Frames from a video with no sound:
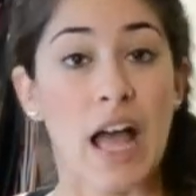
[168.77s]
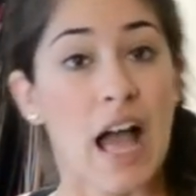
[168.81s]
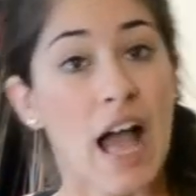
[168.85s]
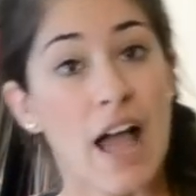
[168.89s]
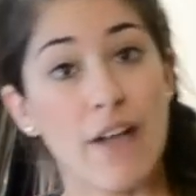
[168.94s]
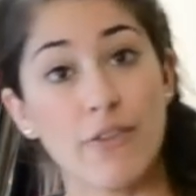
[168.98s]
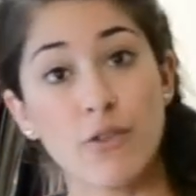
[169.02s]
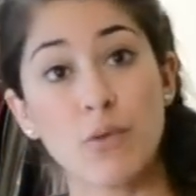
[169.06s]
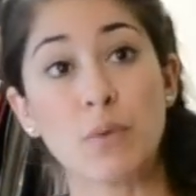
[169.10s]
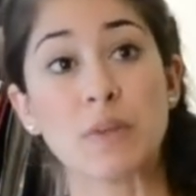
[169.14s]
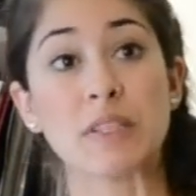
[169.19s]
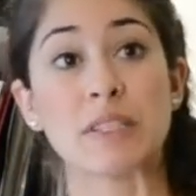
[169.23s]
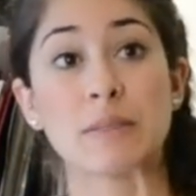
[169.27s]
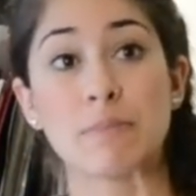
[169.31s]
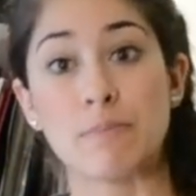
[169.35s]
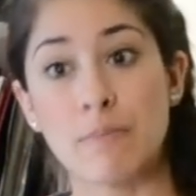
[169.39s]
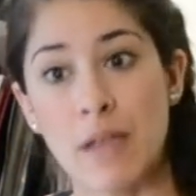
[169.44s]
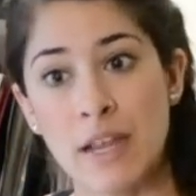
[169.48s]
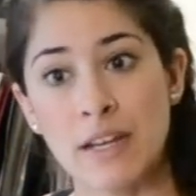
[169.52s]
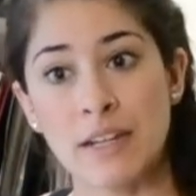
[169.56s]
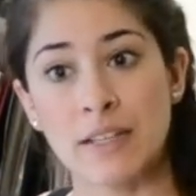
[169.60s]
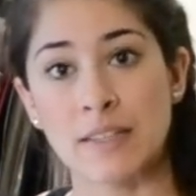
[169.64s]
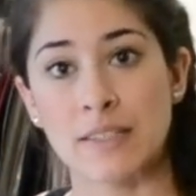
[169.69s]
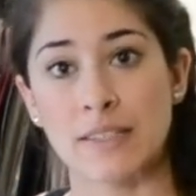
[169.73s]
Everyone's
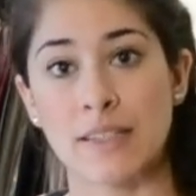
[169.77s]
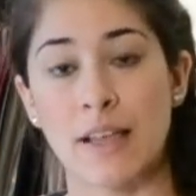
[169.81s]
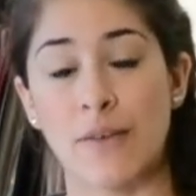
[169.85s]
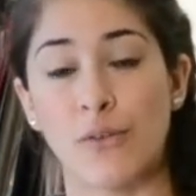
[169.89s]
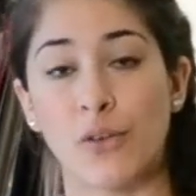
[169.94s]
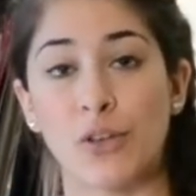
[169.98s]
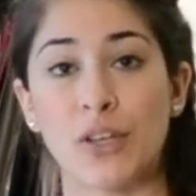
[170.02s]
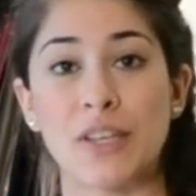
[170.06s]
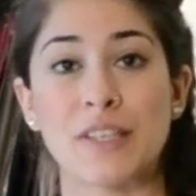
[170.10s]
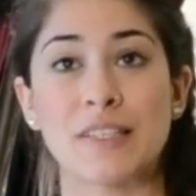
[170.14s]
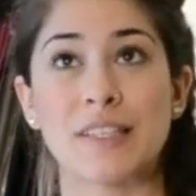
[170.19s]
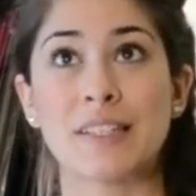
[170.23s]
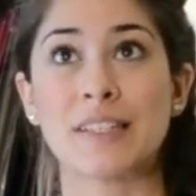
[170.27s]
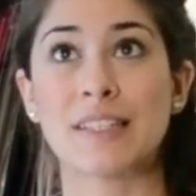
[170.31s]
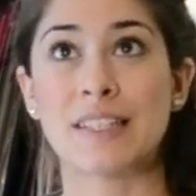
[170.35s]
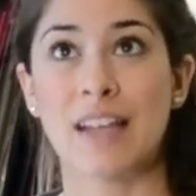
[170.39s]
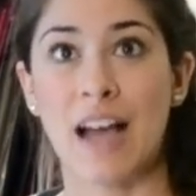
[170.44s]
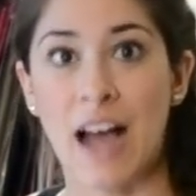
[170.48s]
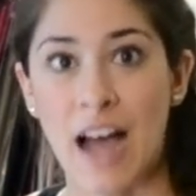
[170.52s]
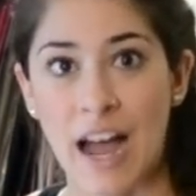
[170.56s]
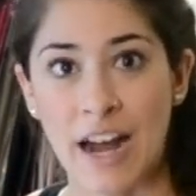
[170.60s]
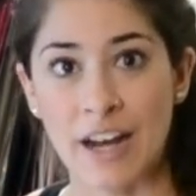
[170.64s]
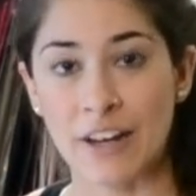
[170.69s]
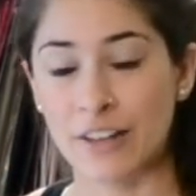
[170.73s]
maintenance level is
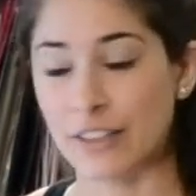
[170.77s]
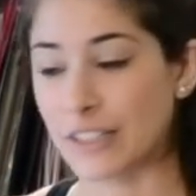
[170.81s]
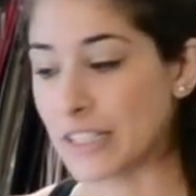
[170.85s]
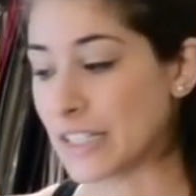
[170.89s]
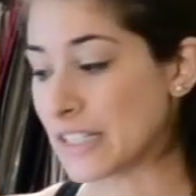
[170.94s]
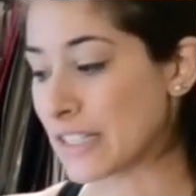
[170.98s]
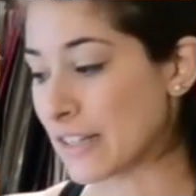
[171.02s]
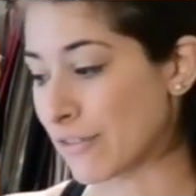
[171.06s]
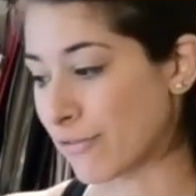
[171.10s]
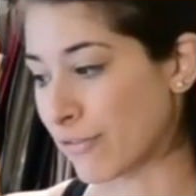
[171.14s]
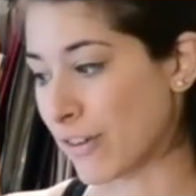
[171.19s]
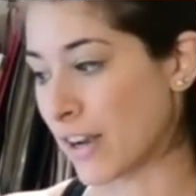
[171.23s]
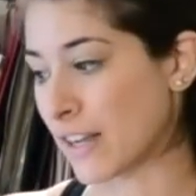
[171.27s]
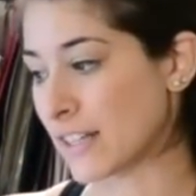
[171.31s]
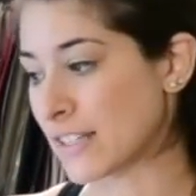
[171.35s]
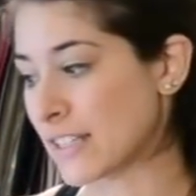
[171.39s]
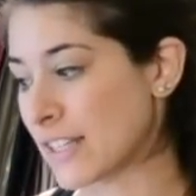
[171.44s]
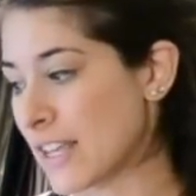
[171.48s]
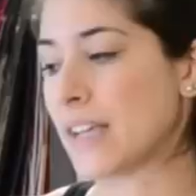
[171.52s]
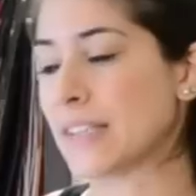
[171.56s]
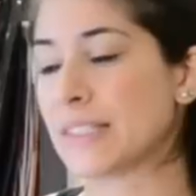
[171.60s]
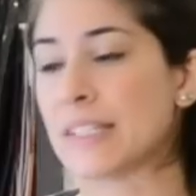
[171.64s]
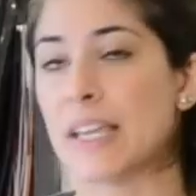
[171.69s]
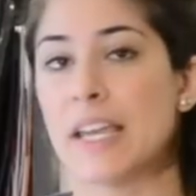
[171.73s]
entirely
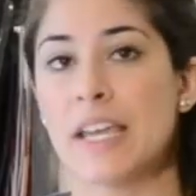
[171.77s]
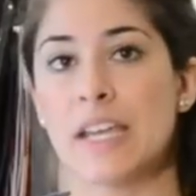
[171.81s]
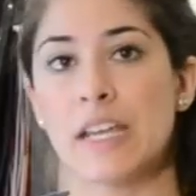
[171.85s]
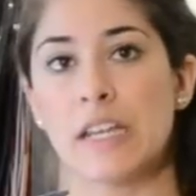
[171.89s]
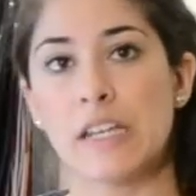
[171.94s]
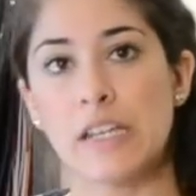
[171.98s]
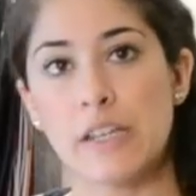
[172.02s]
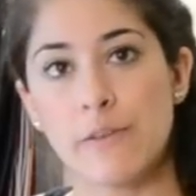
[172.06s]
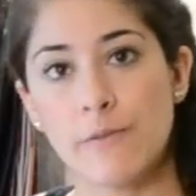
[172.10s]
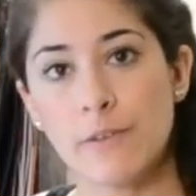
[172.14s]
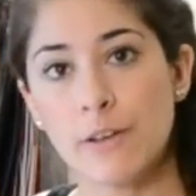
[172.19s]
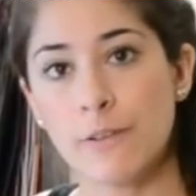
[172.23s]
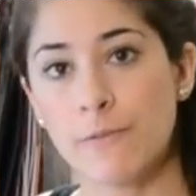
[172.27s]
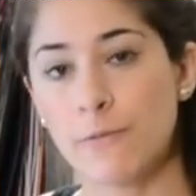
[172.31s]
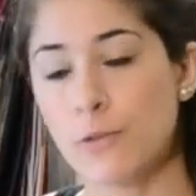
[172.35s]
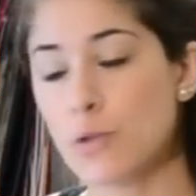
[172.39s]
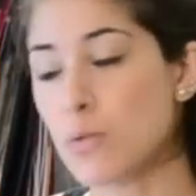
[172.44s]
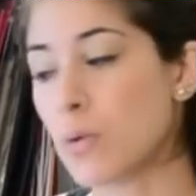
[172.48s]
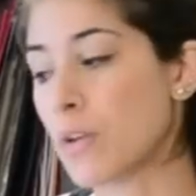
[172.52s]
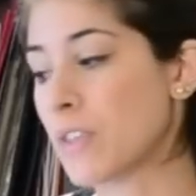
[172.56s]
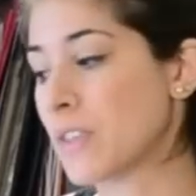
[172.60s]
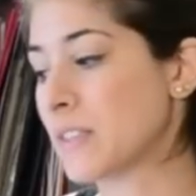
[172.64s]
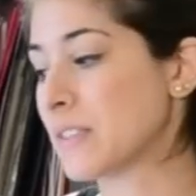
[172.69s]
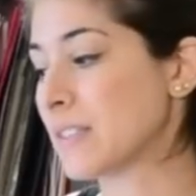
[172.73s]
different, as even if
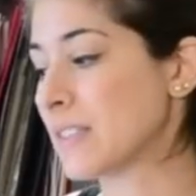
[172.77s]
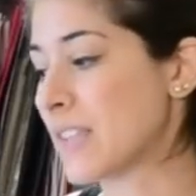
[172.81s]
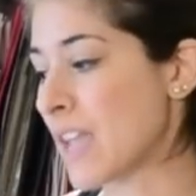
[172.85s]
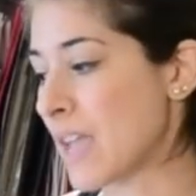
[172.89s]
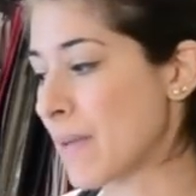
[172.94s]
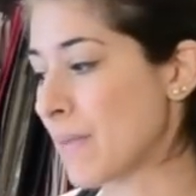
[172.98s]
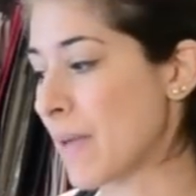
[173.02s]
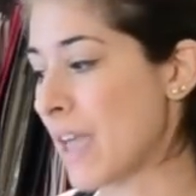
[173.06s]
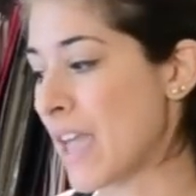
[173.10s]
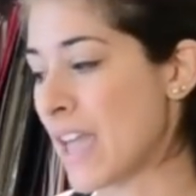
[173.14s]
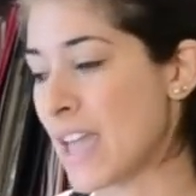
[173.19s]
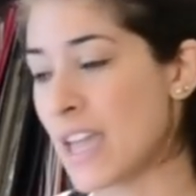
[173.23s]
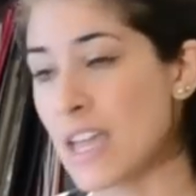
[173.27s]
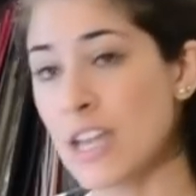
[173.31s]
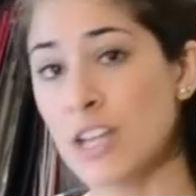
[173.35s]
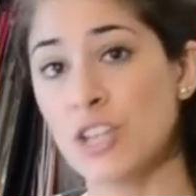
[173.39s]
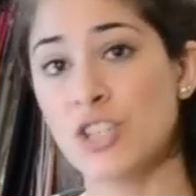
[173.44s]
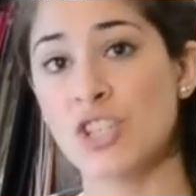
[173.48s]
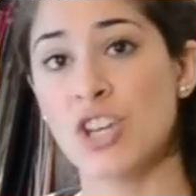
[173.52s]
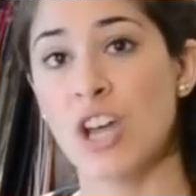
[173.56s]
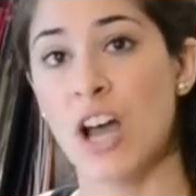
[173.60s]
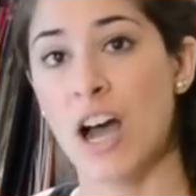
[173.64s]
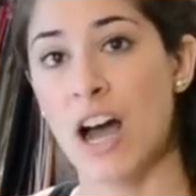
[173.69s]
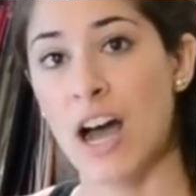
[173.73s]
you are the same
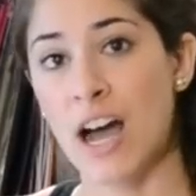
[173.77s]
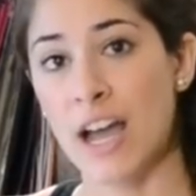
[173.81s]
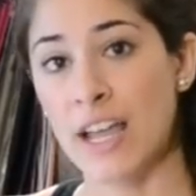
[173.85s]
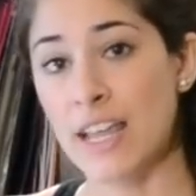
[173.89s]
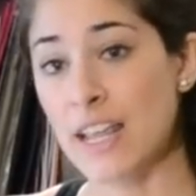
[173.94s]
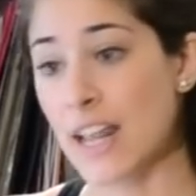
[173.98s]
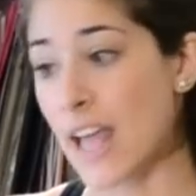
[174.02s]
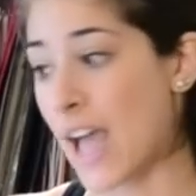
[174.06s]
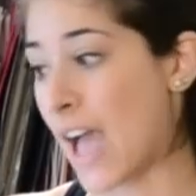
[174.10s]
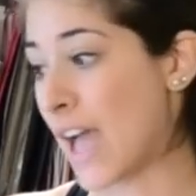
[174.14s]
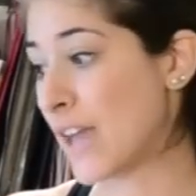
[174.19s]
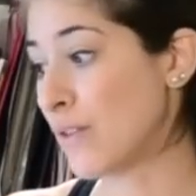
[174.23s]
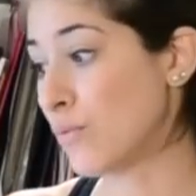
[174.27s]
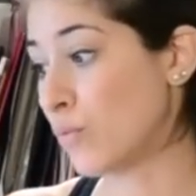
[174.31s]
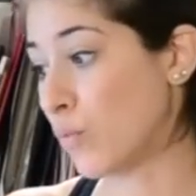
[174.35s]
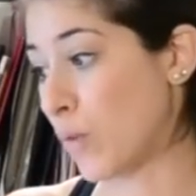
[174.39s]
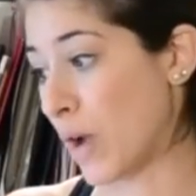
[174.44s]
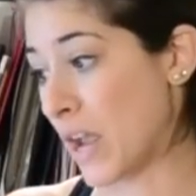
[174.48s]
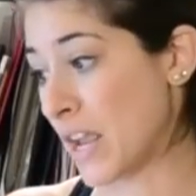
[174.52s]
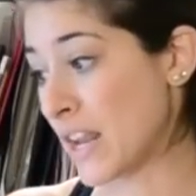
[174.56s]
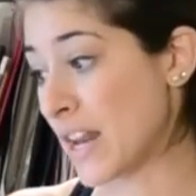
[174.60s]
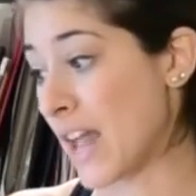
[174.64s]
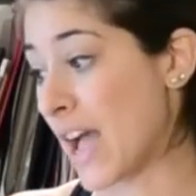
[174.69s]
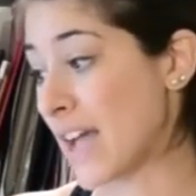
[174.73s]
age, height, and
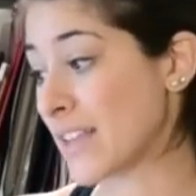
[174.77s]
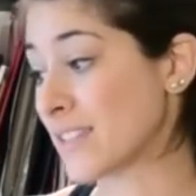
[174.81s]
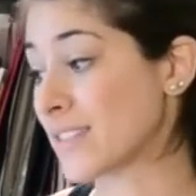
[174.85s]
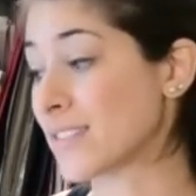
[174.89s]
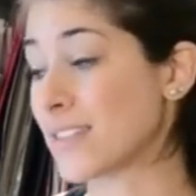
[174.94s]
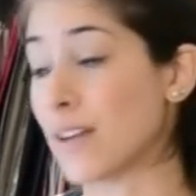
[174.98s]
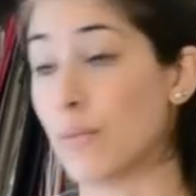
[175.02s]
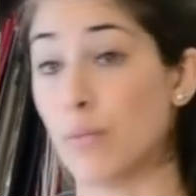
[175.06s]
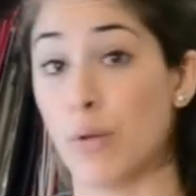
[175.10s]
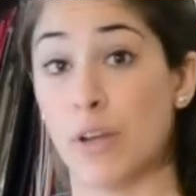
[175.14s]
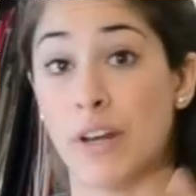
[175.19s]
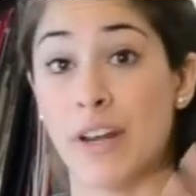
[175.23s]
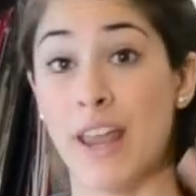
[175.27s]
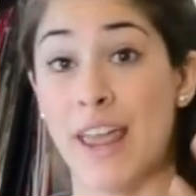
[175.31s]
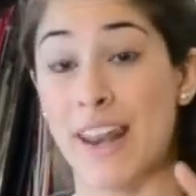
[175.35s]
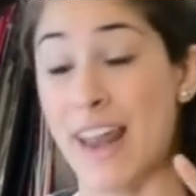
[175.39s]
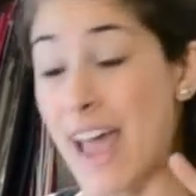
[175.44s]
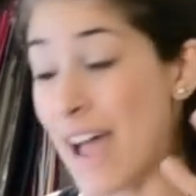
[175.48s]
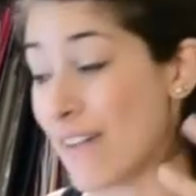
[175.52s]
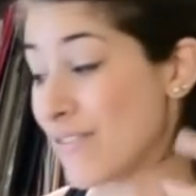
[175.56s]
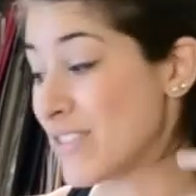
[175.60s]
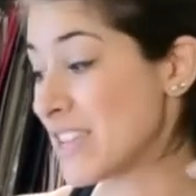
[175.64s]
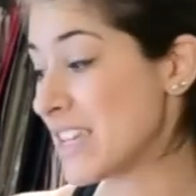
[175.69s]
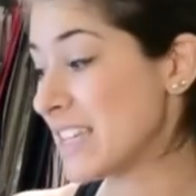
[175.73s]
weight as someone and
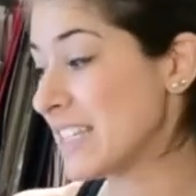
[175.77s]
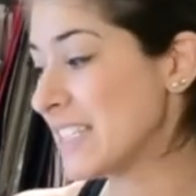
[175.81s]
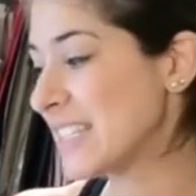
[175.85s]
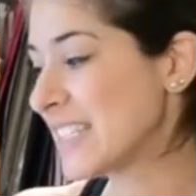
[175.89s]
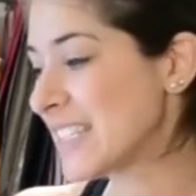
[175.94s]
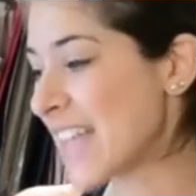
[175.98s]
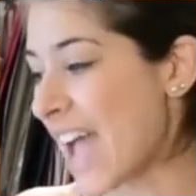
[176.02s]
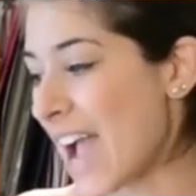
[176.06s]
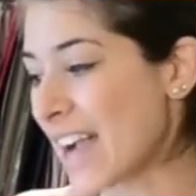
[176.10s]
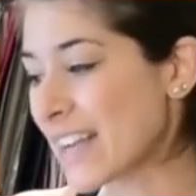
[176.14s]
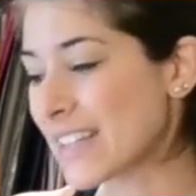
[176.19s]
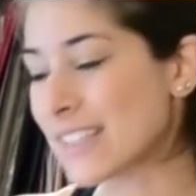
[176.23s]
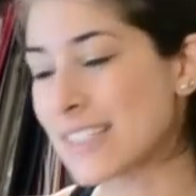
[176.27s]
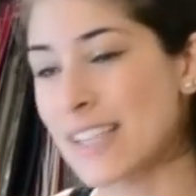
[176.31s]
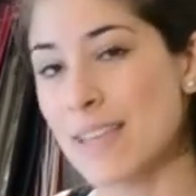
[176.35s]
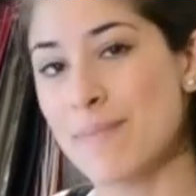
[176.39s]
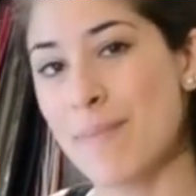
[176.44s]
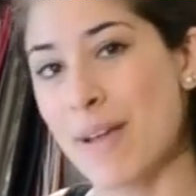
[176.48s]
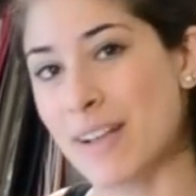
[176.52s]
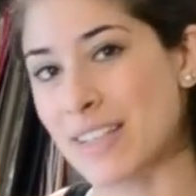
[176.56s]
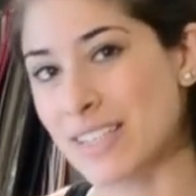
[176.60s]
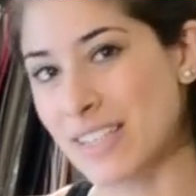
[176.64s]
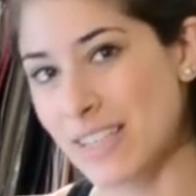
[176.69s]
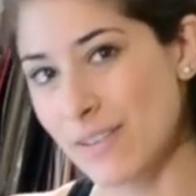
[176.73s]
have the exact
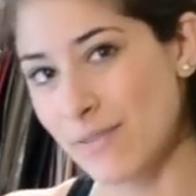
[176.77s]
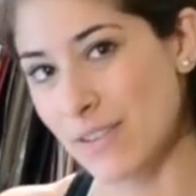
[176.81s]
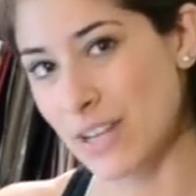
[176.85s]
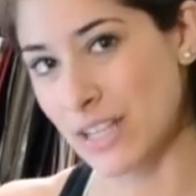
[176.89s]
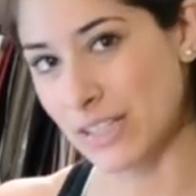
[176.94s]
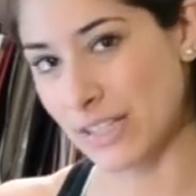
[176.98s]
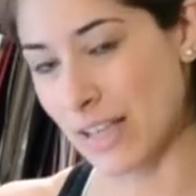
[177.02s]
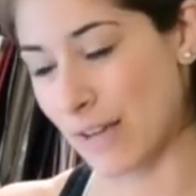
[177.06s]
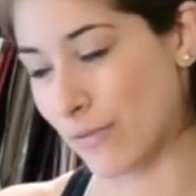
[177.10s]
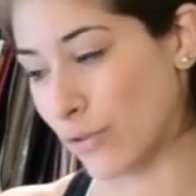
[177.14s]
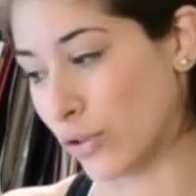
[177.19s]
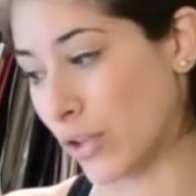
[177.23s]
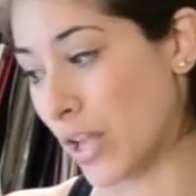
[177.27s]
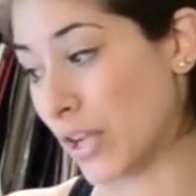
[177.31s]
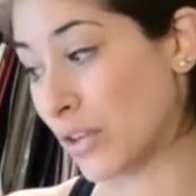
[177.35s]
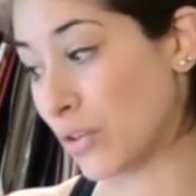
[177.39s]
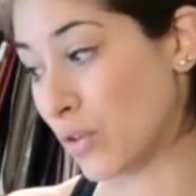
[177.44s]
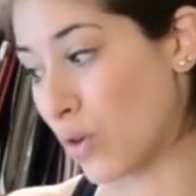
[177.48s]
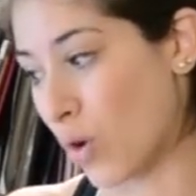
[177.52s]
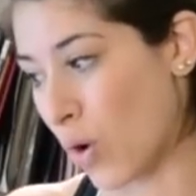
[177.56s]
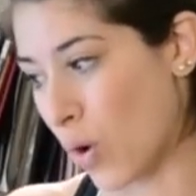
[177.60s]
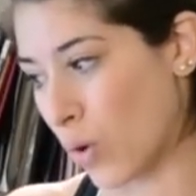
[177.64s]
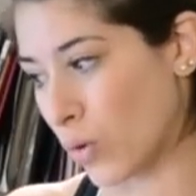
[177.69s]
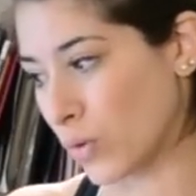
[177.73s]
same activity level and
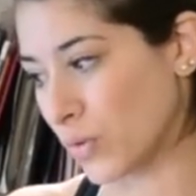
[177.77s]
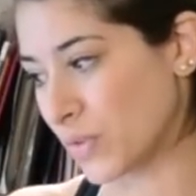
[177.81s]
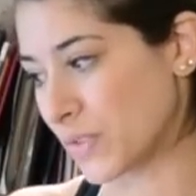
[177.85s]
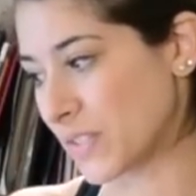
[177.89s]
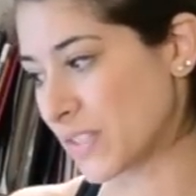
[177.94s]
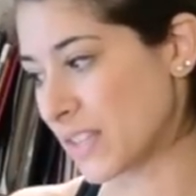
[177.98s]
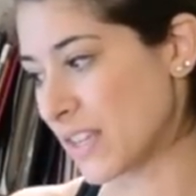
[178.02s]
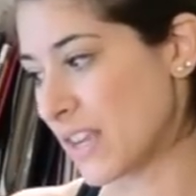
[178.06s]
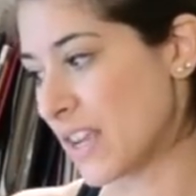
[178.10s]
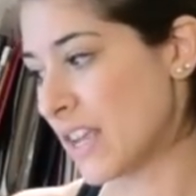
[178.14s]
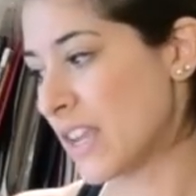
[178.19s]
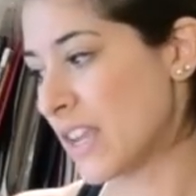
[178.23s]
goals,